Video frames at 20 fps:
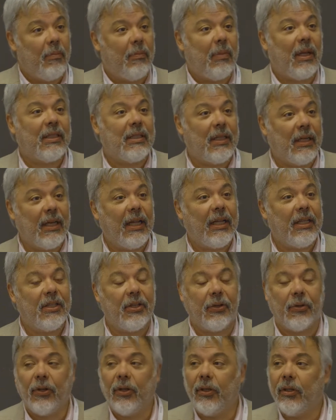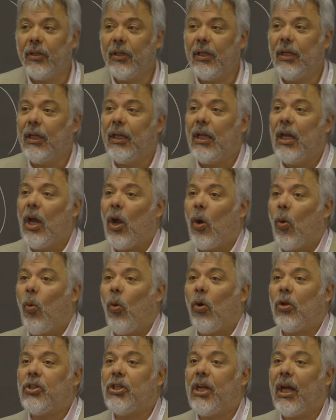but later on,
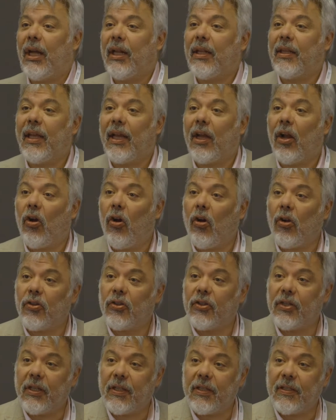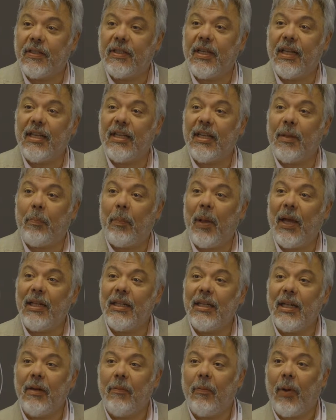what are the causes, the
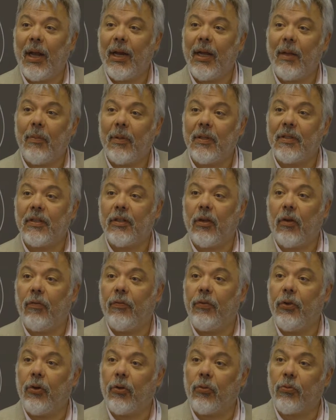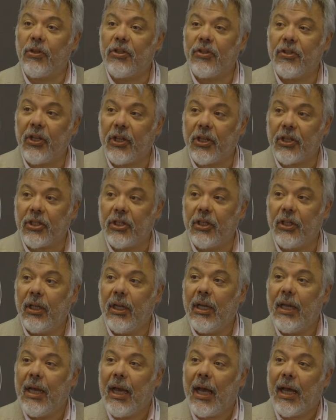independent variables of your research?
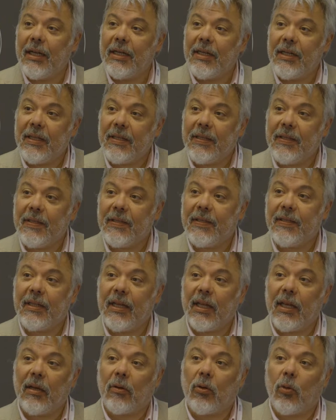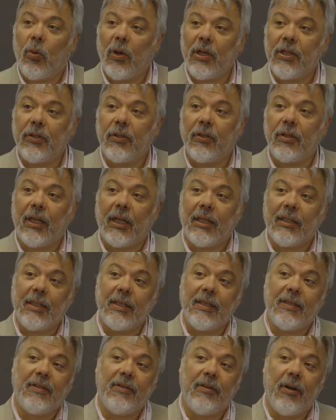And this is a question that
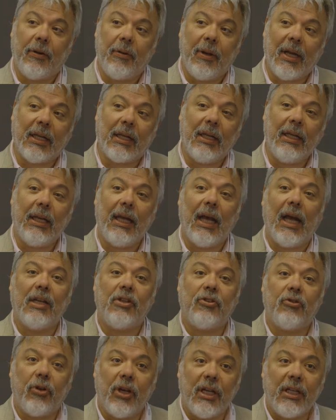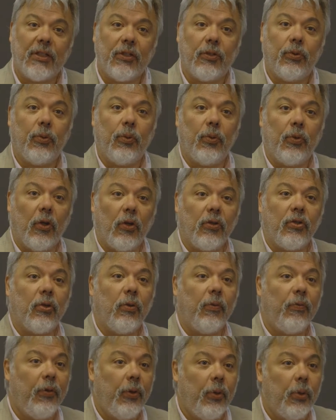is directly addressed to those
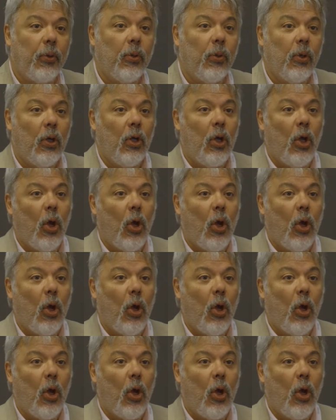of you